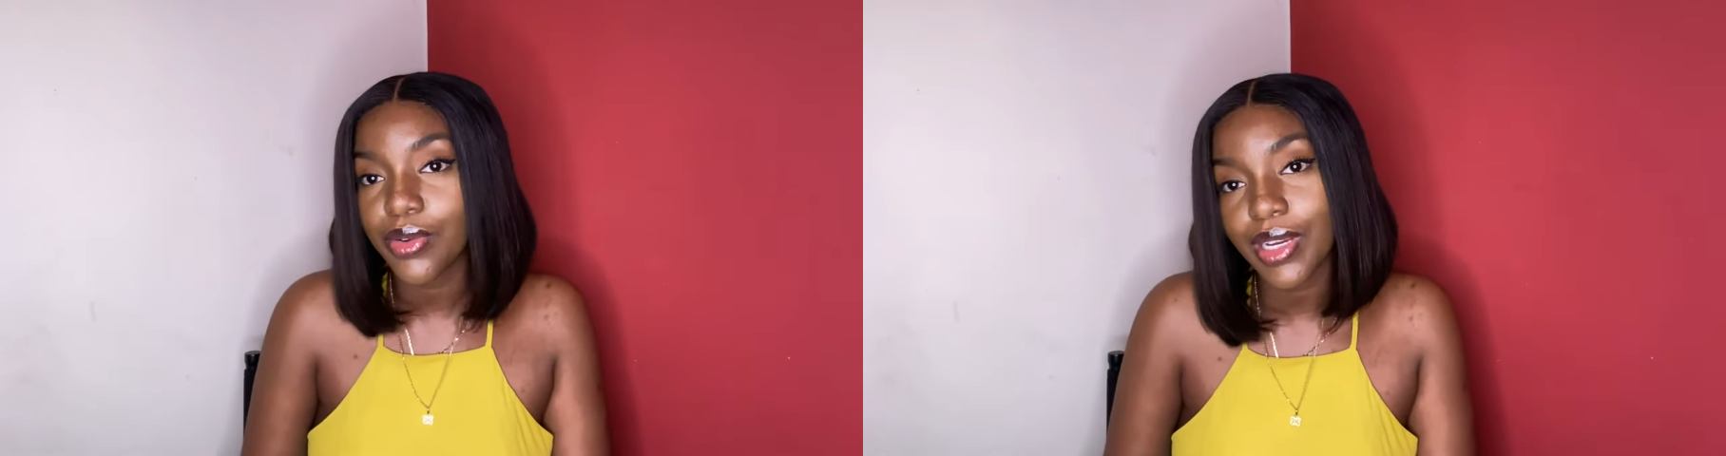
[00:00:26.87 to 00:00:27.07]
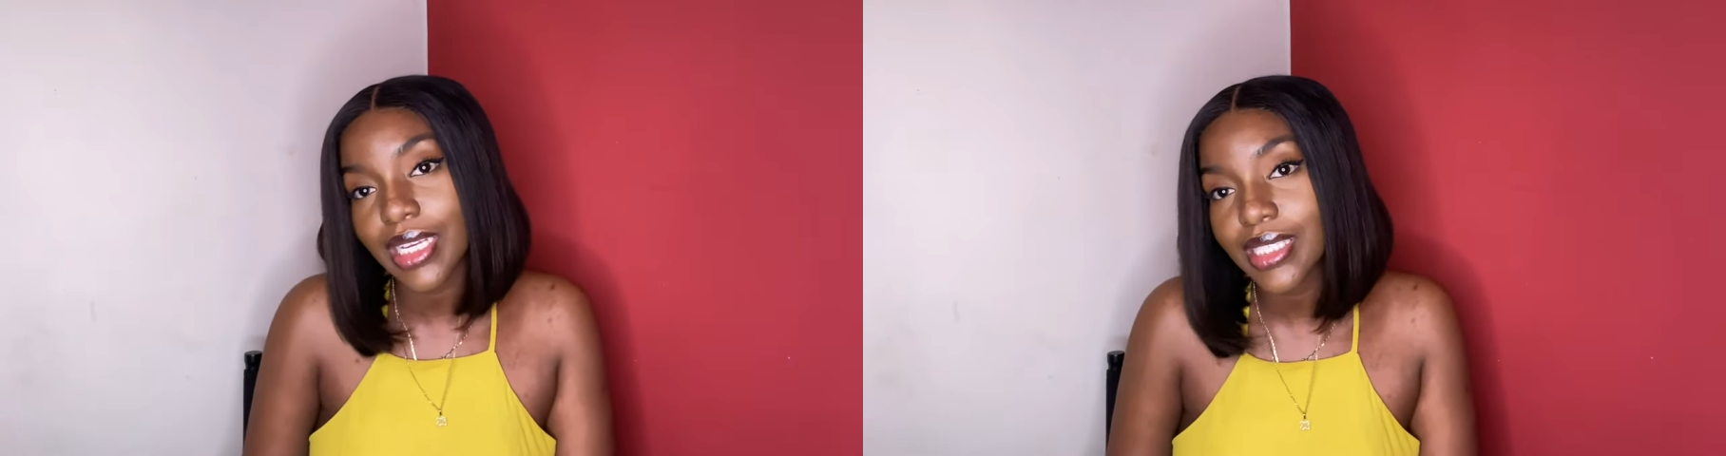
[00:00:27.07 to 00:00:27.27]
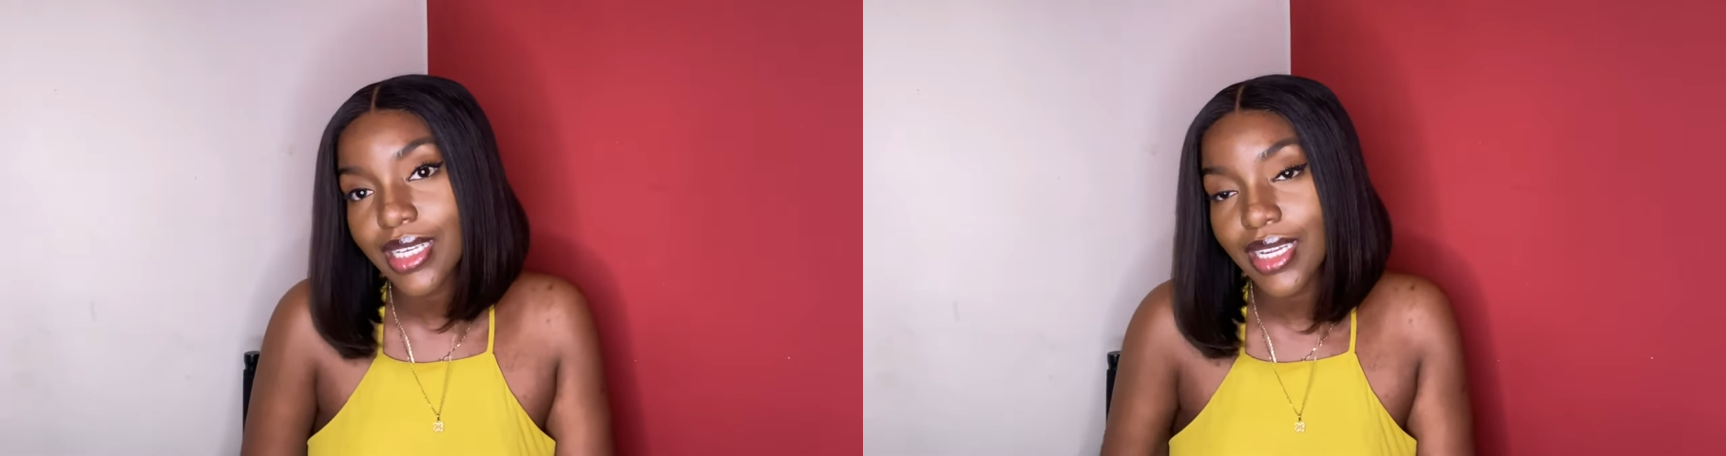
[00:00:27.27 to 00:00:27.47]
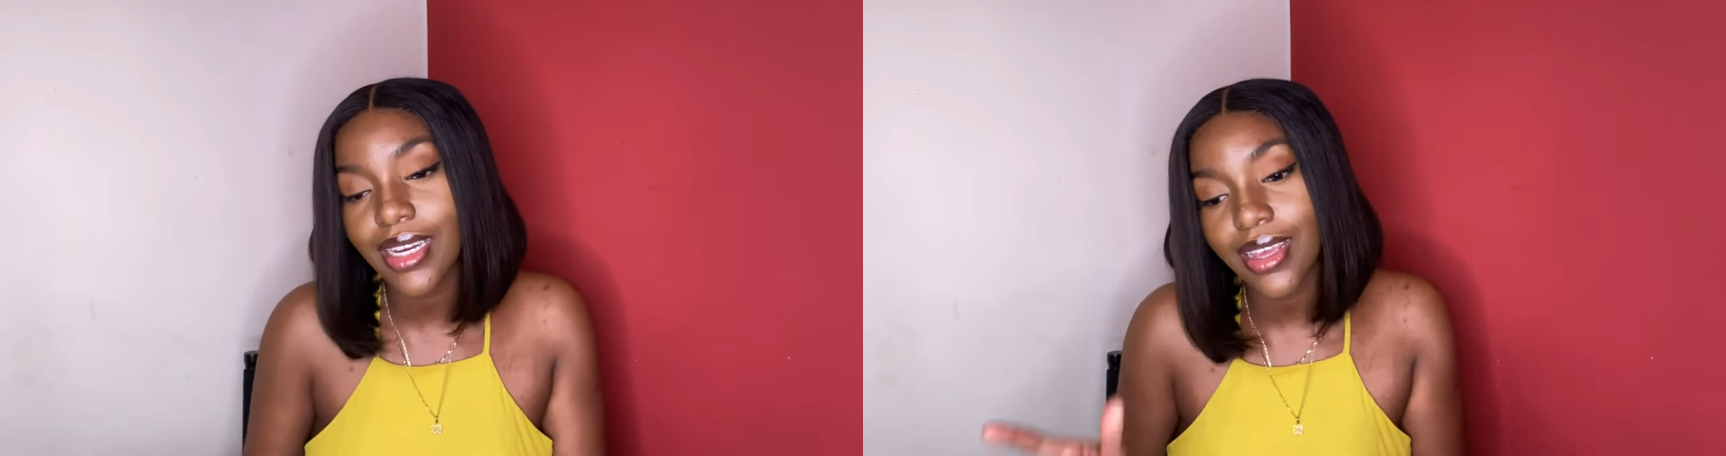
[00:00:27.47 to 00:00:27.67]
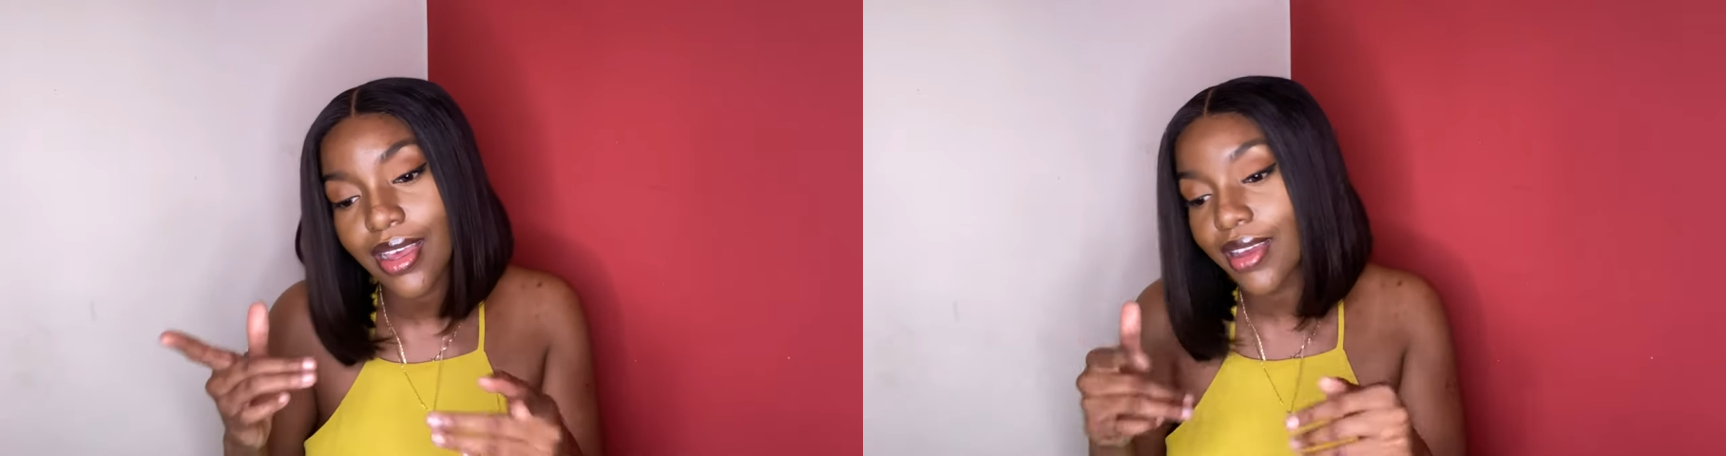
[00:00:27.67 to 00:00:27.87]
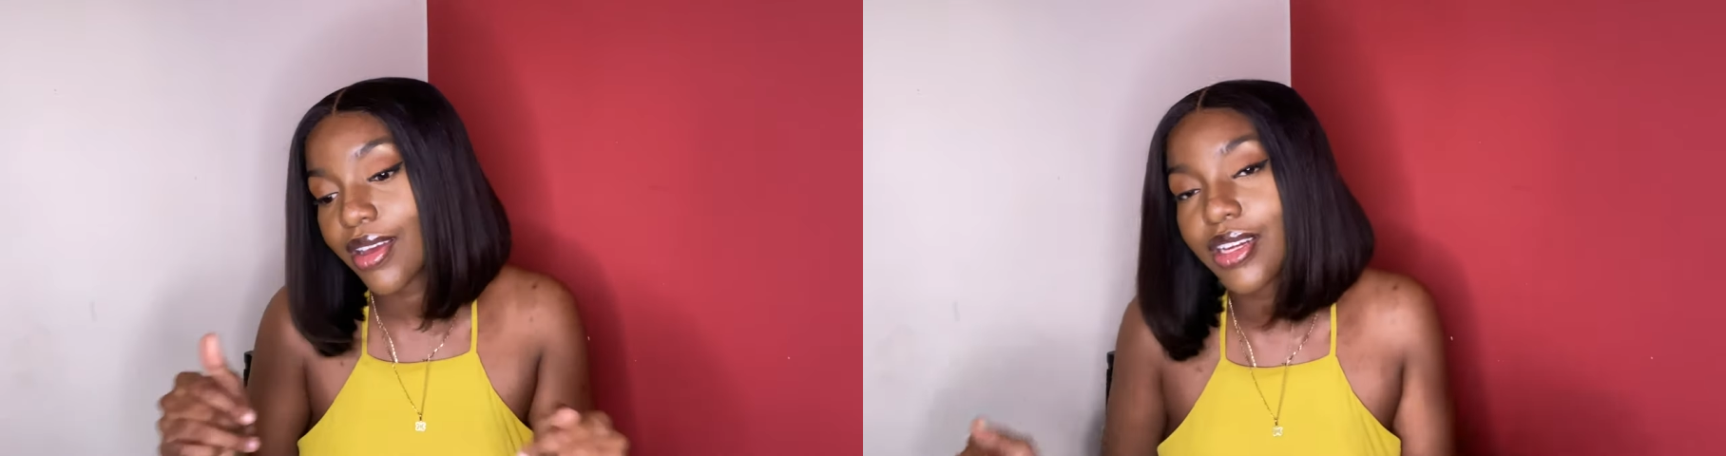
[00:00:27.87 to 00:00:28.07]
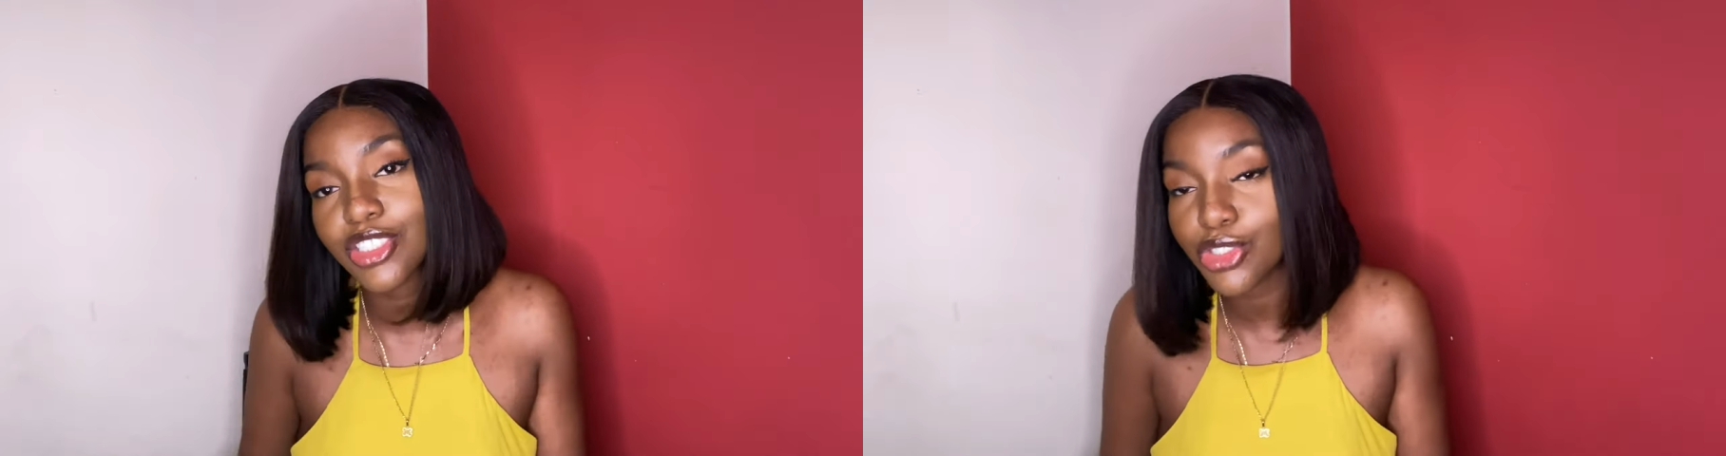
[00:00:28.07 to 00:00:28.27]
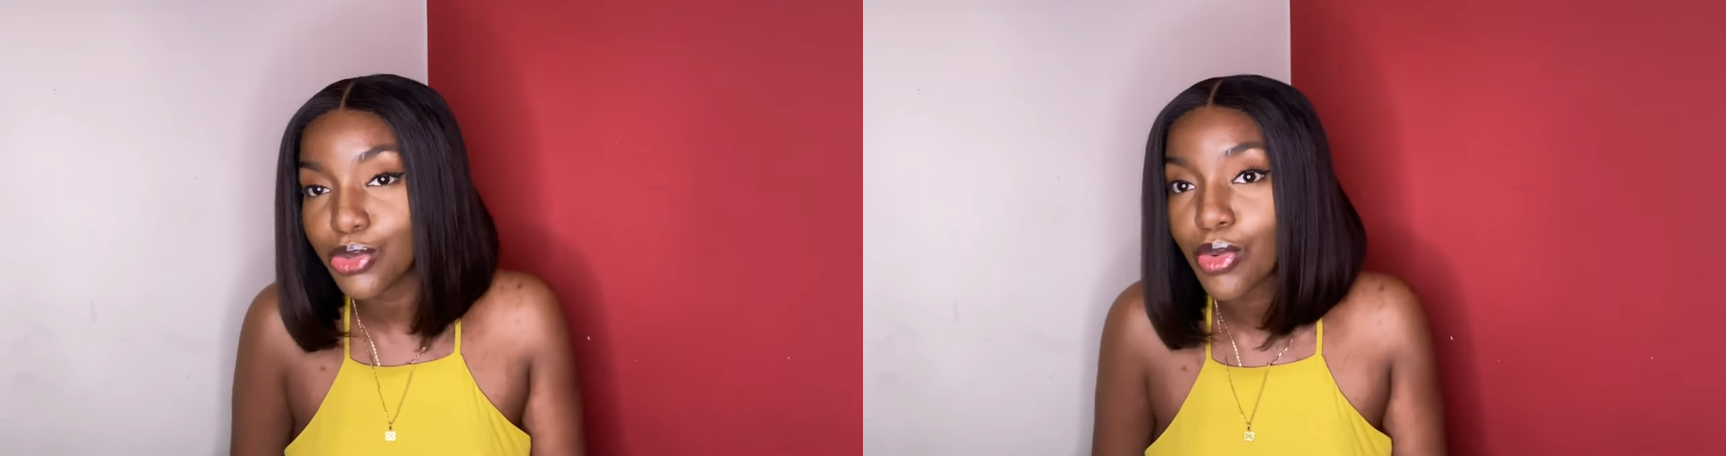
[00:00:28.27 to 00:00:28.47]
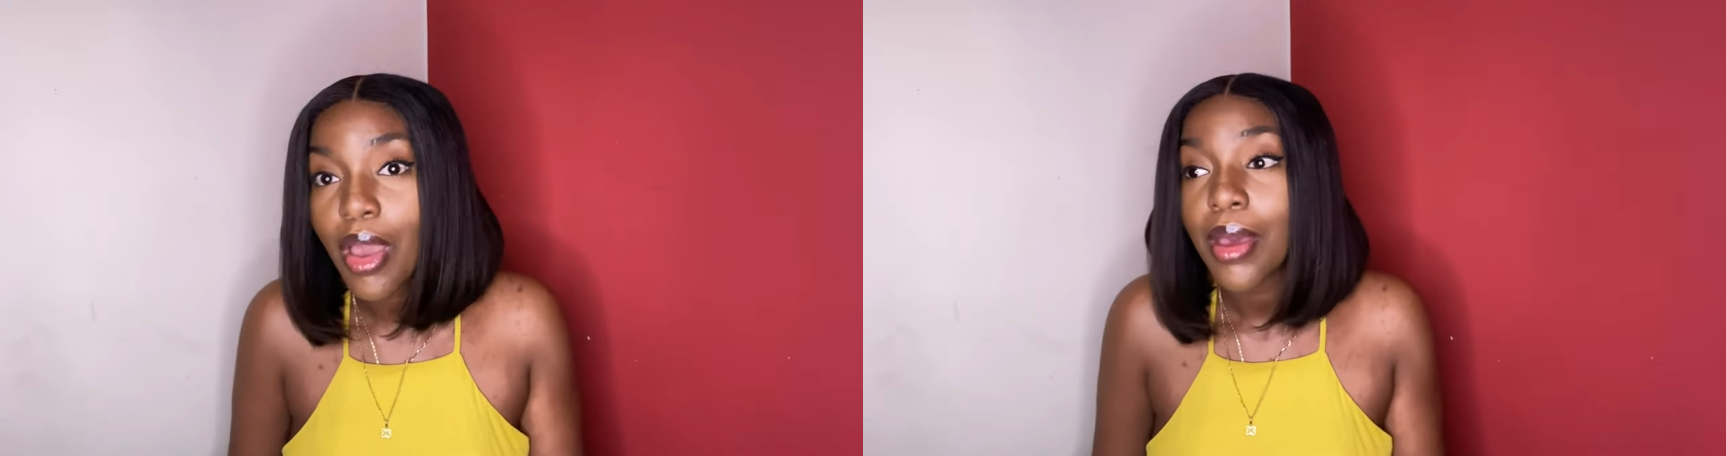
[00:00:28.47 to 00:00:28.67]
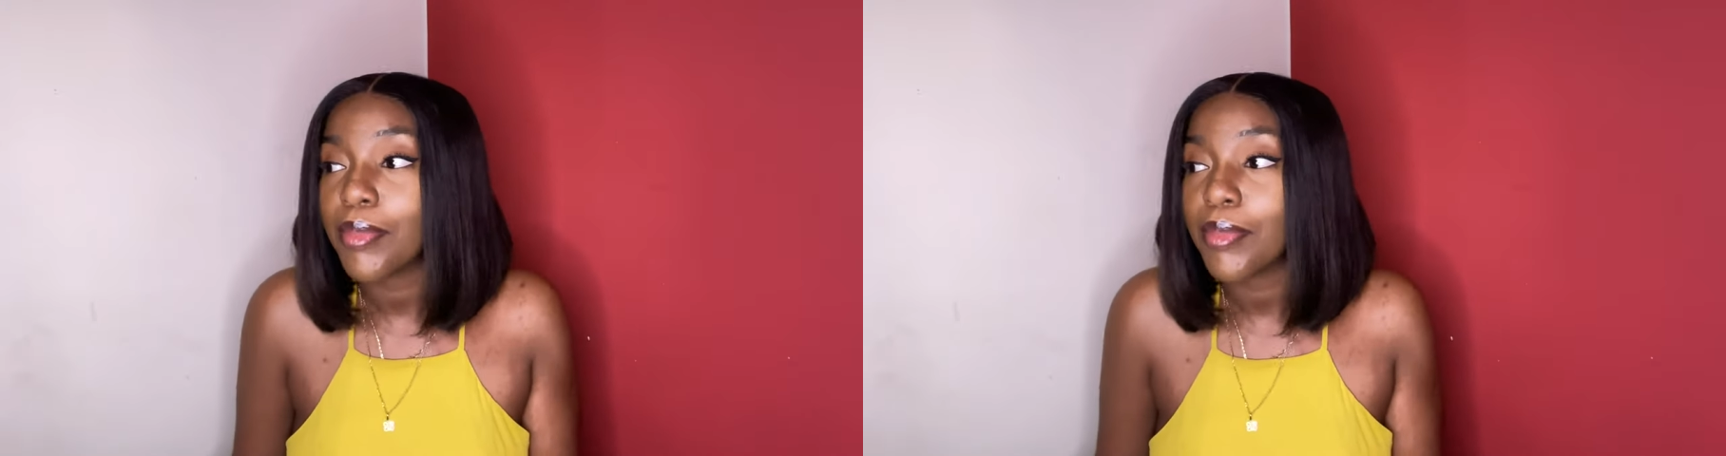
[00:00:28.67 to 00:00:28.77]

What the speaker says: related, I got you.